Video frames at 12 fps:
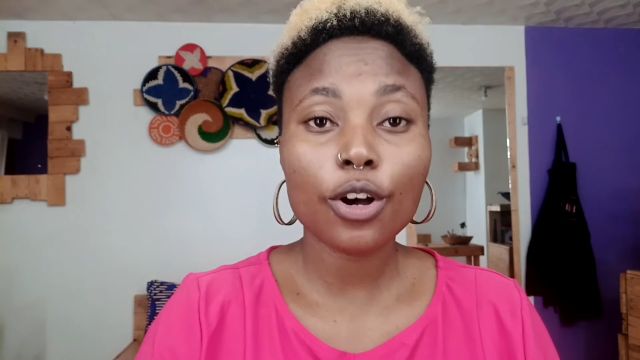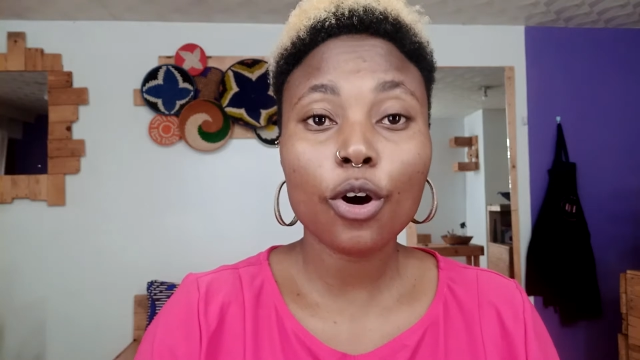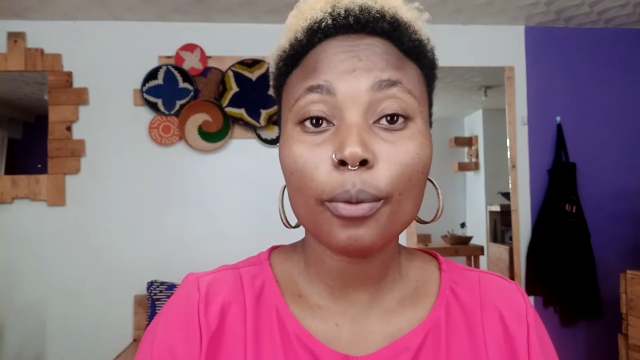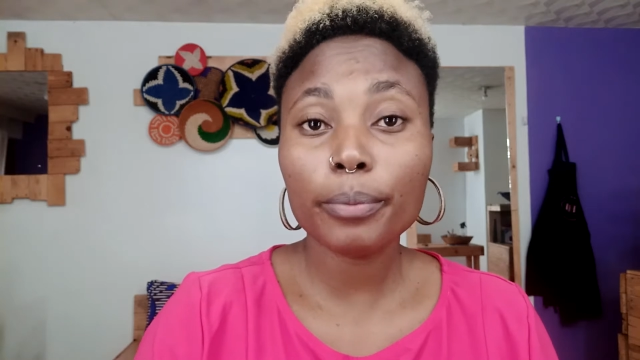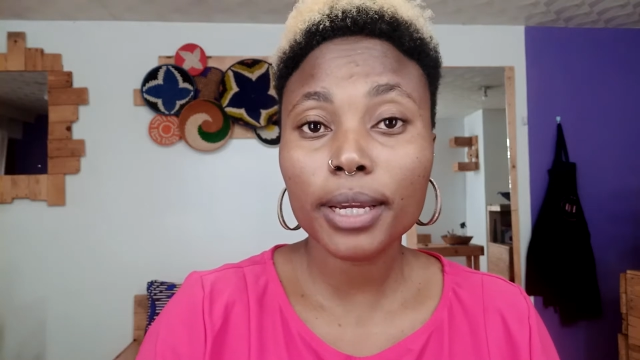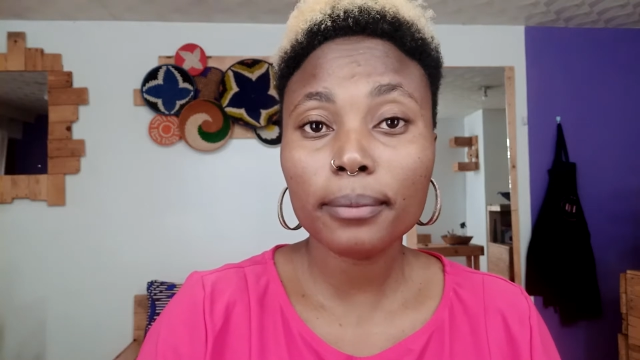
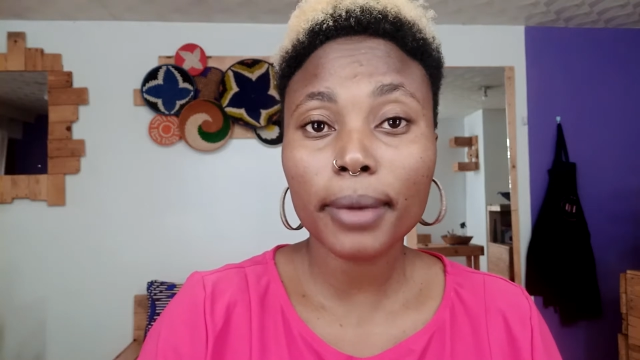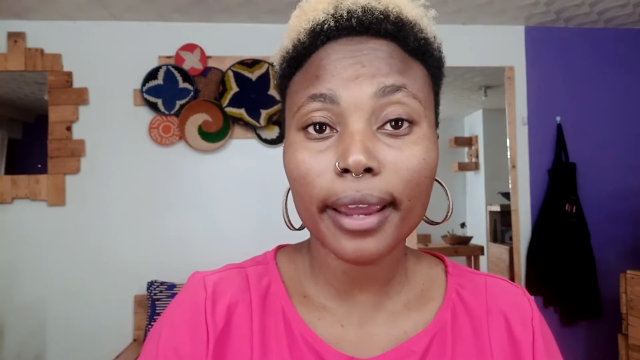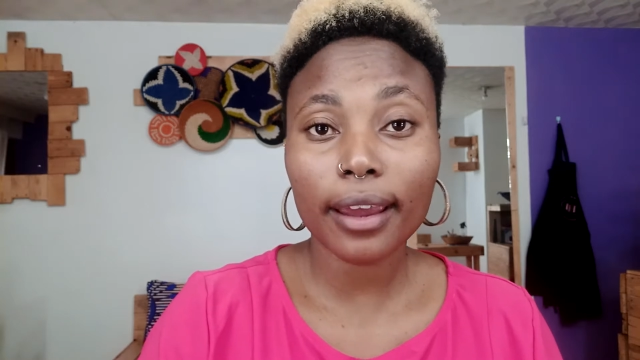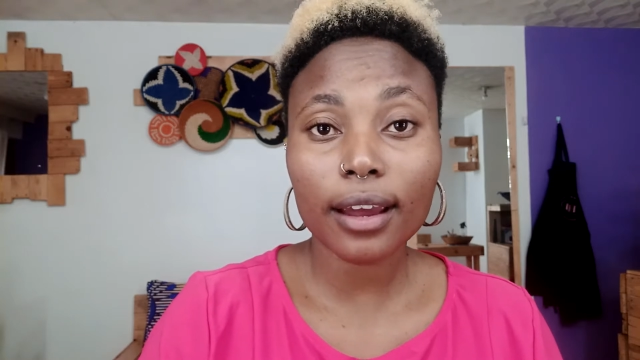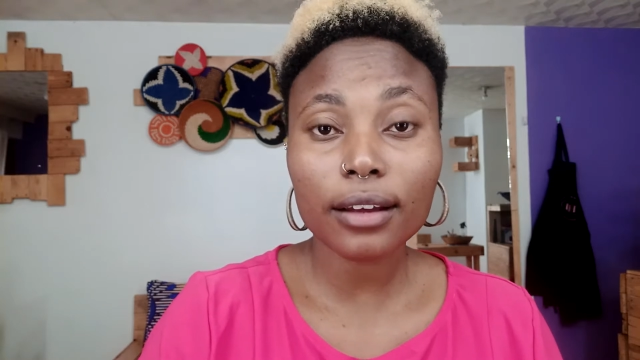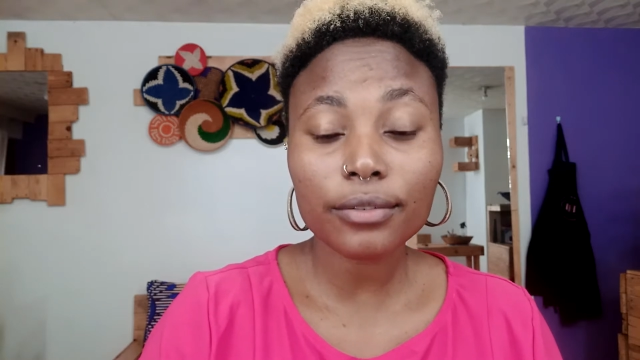combing my
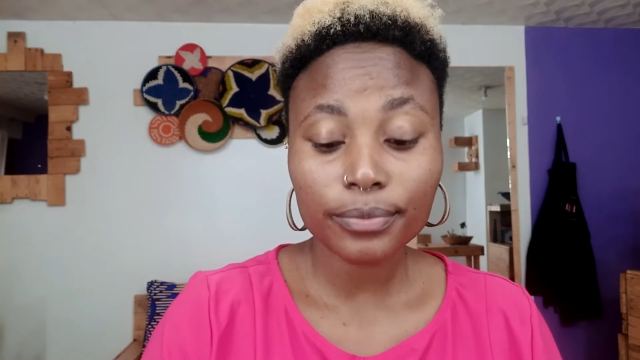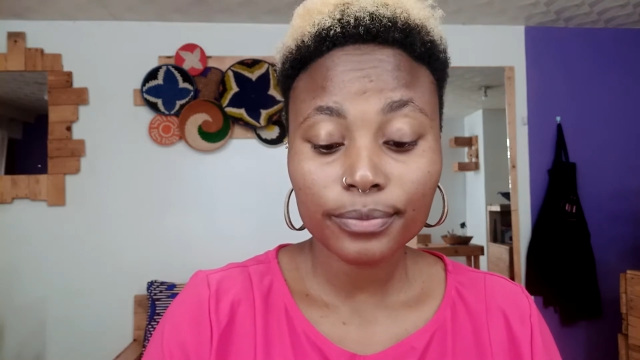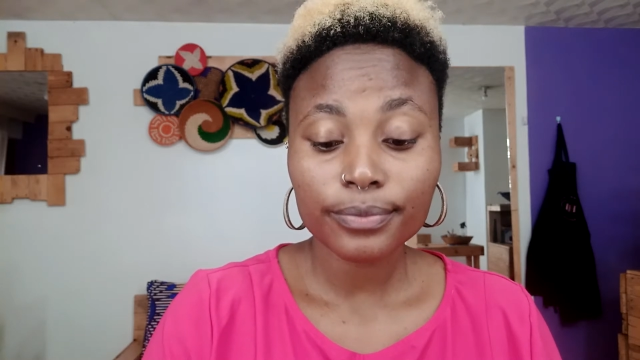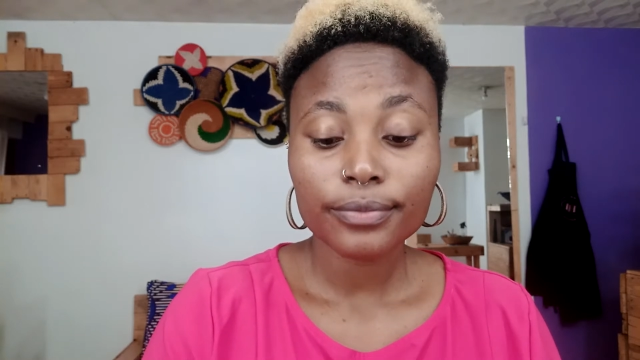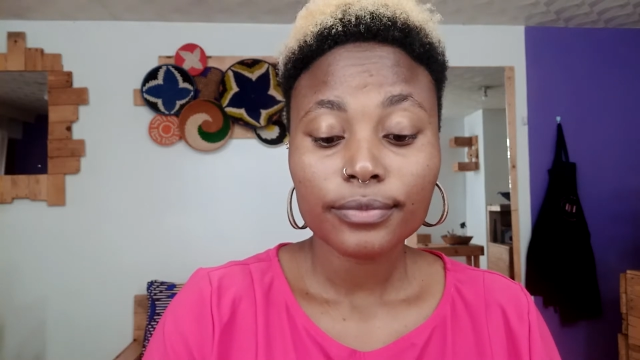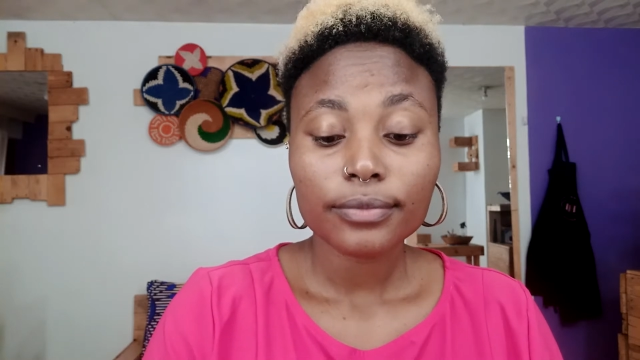hair,
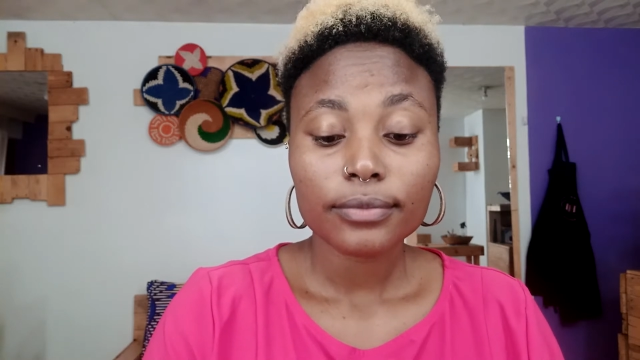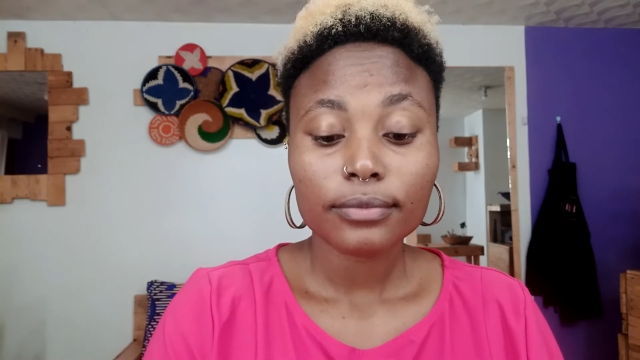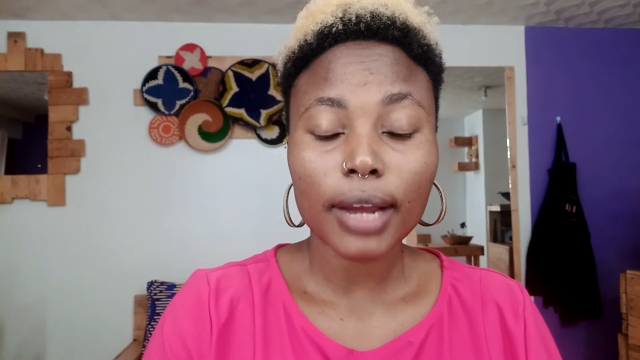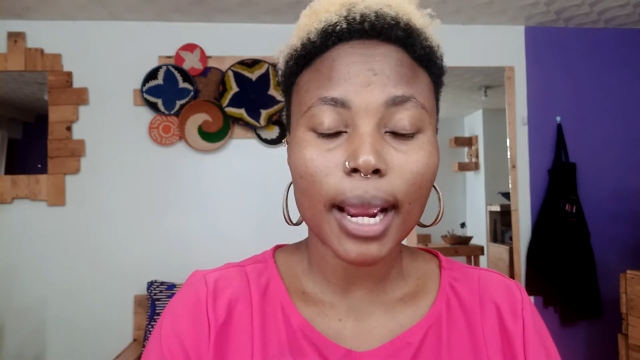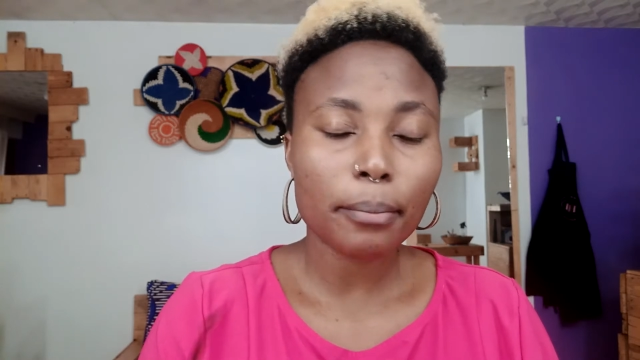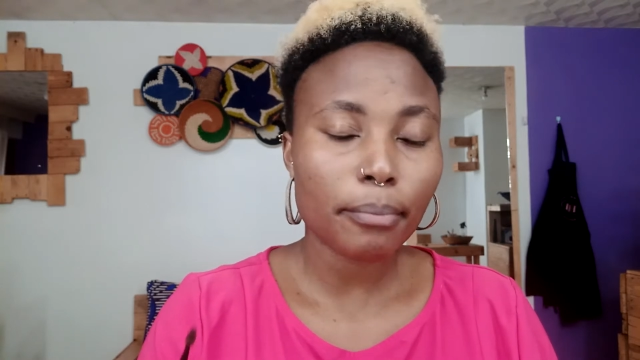
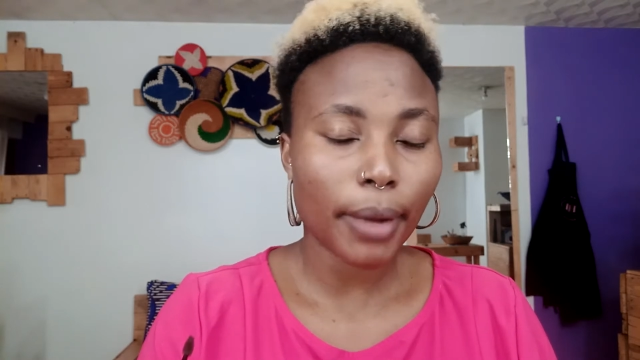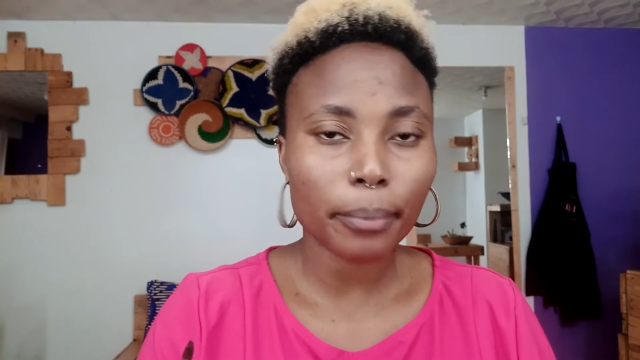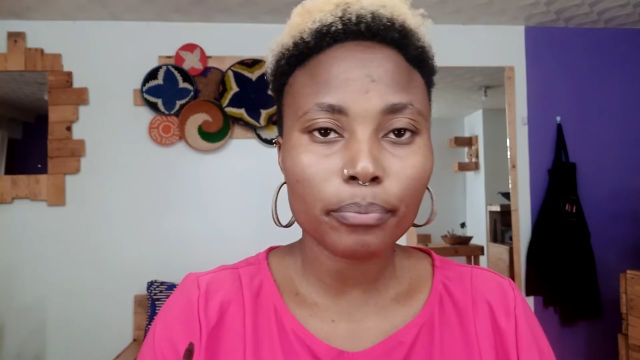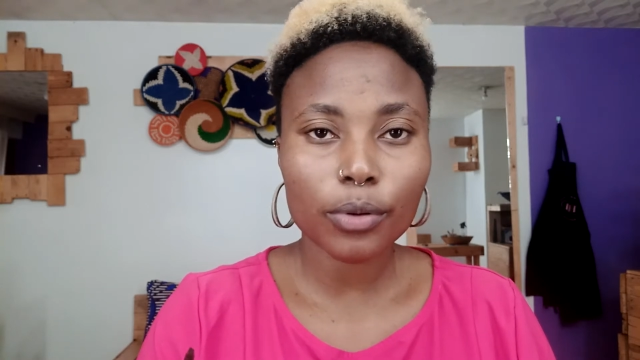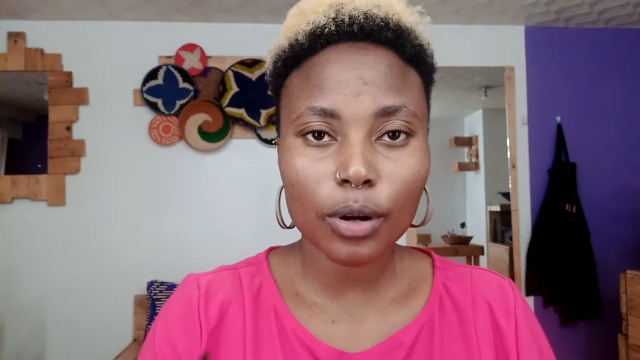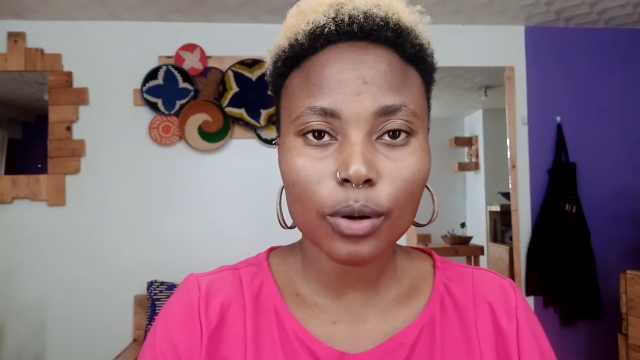my
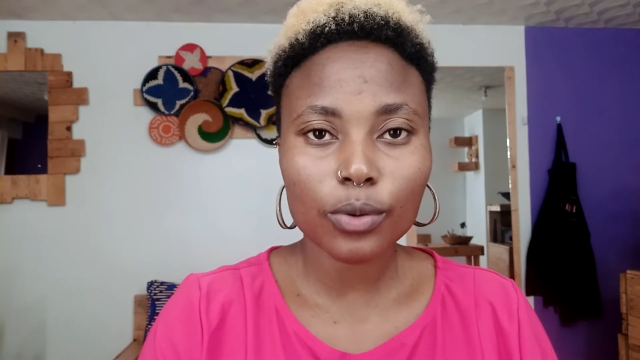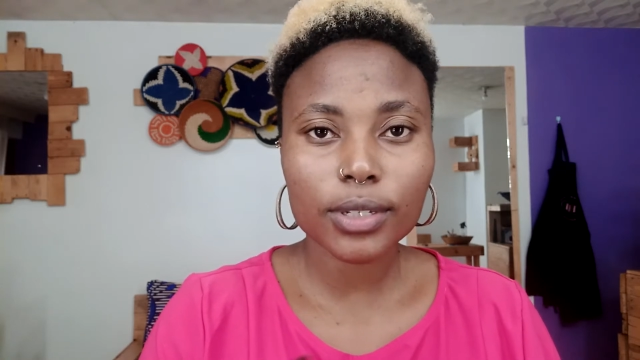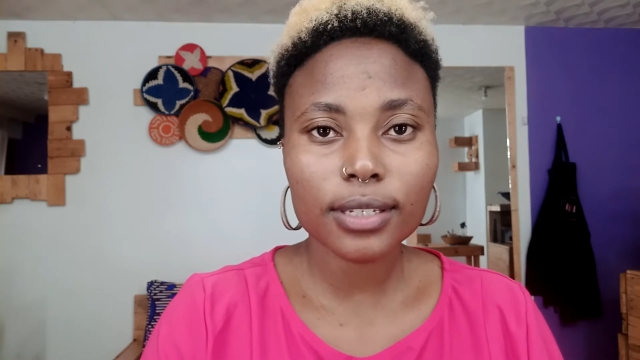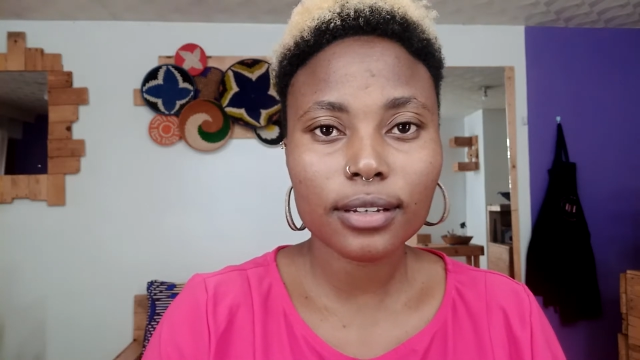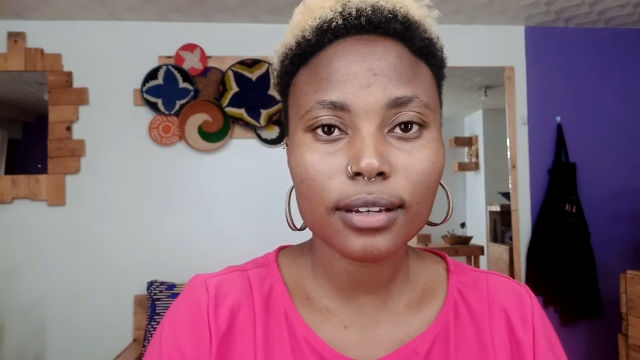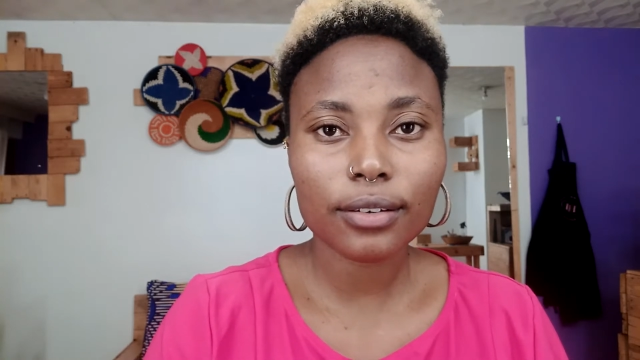
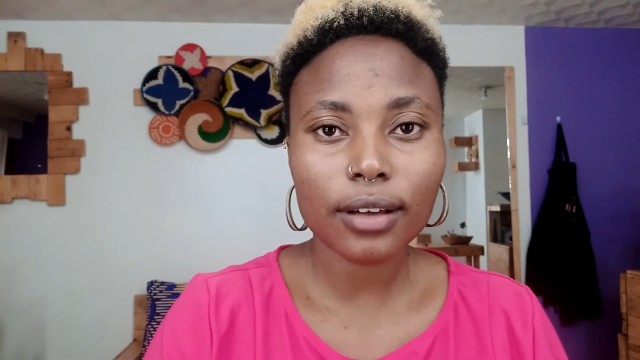brows,